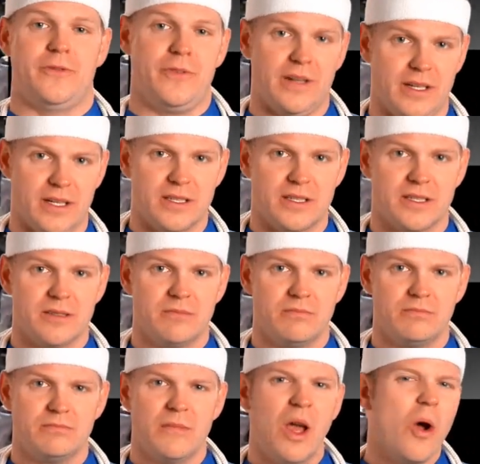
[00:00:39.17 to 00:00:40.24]
fitness.
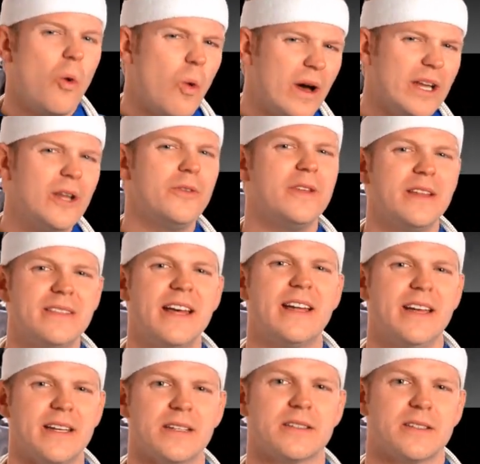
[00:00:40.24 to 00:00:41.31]
Why do you think that
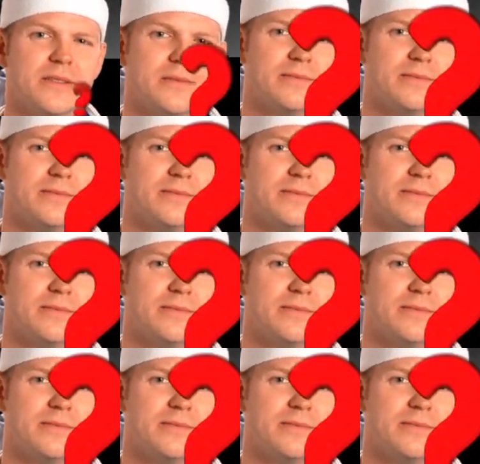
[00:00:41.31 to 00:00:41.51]
is?